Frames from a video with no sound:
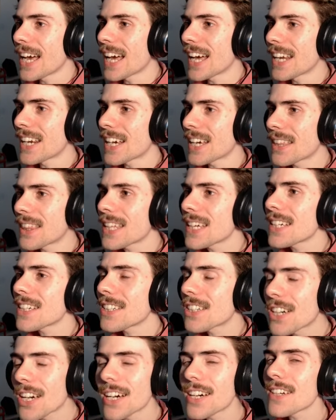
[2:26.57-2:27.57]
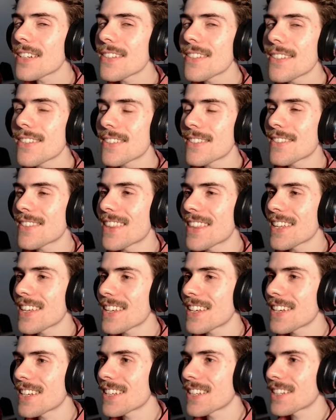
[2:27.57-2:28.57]
And I think because
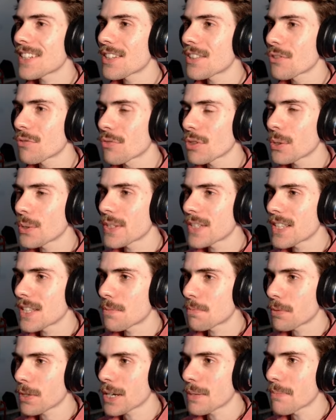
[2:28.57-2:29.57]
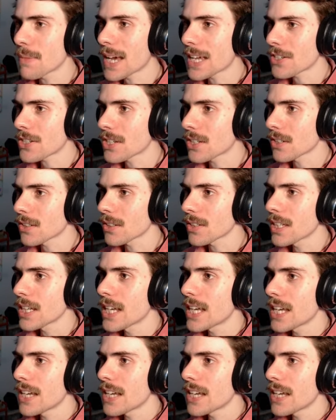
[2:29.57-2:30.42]
the ruins is pretty magical,